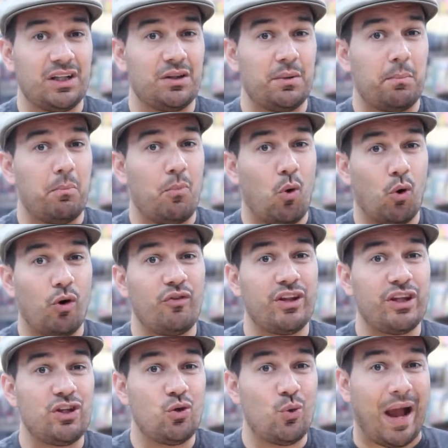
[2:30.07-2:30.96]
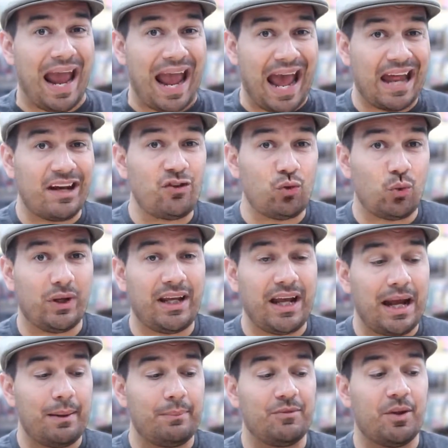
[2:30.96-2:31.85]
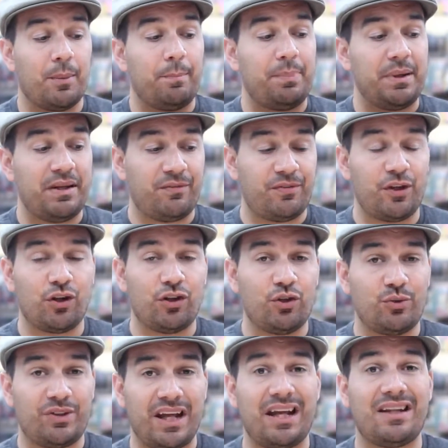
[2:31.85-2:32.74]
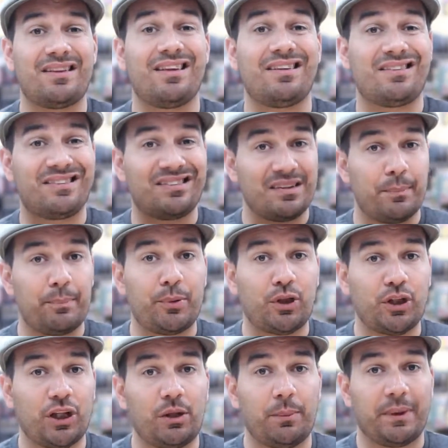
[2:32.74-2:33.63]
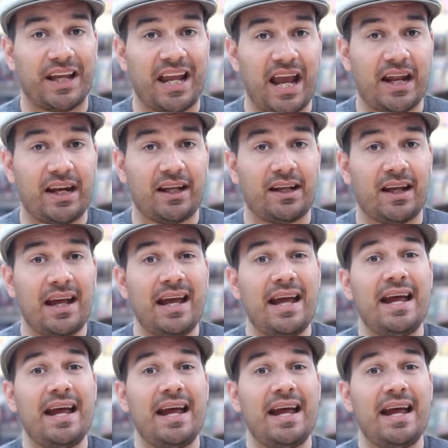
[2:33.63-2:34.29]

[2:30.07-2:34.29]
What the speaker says: the more that you add to a game, the beefier you take this simple little mechanic,